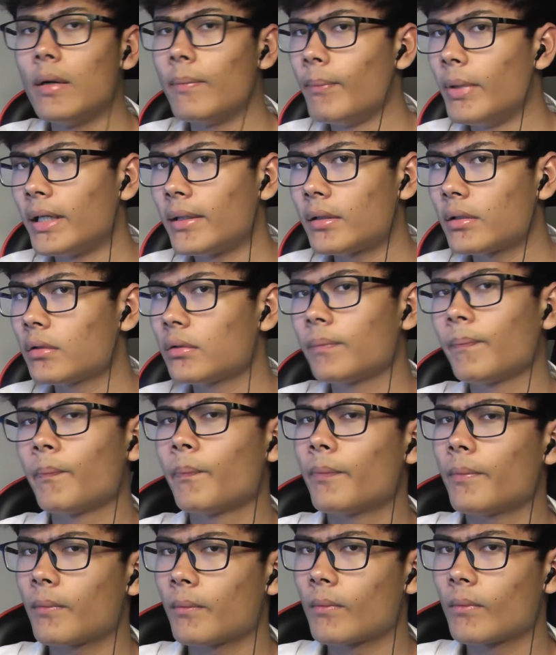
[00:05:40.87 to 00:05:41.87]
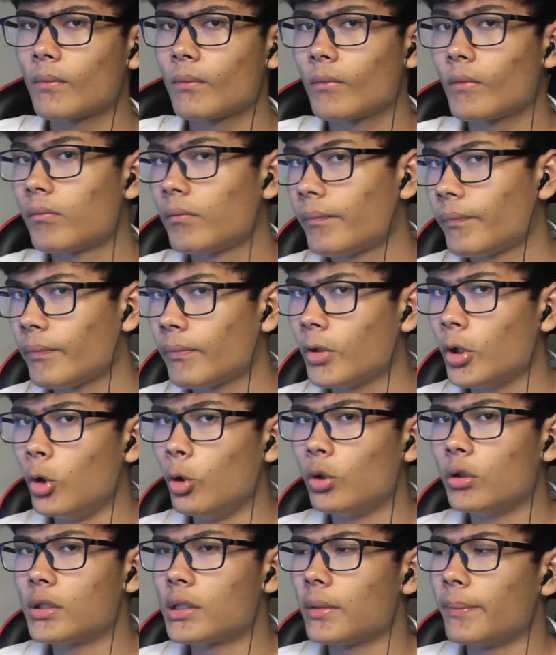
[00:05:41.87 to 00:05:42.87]
But
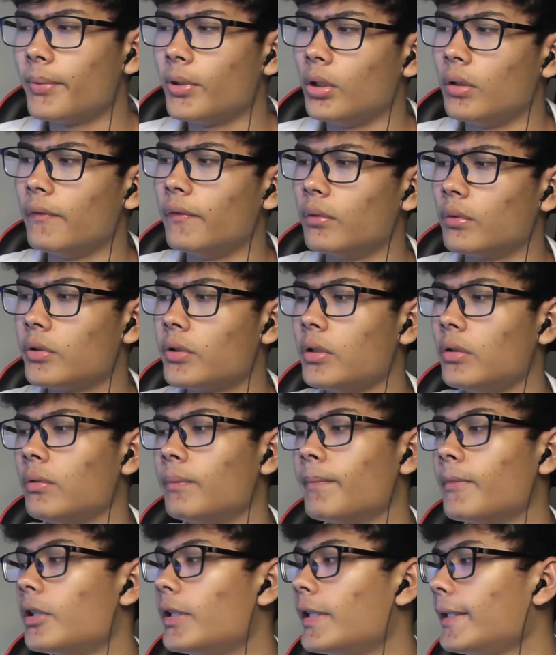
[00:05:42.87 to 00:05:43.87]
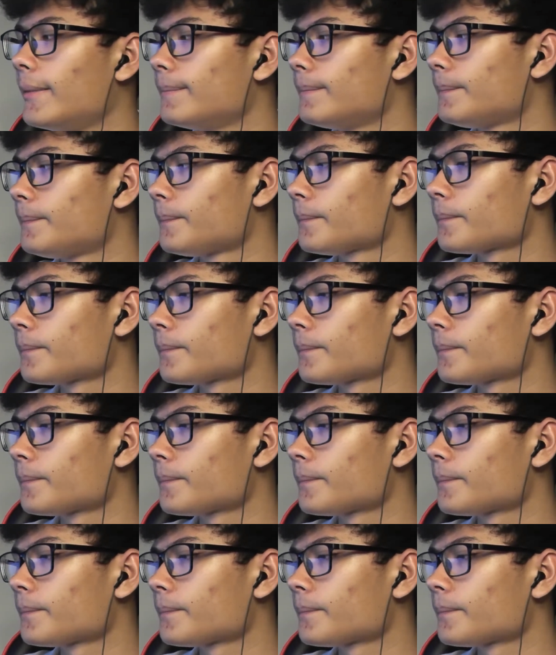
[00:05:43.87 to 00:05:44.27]
ogres are beautiful too. All right.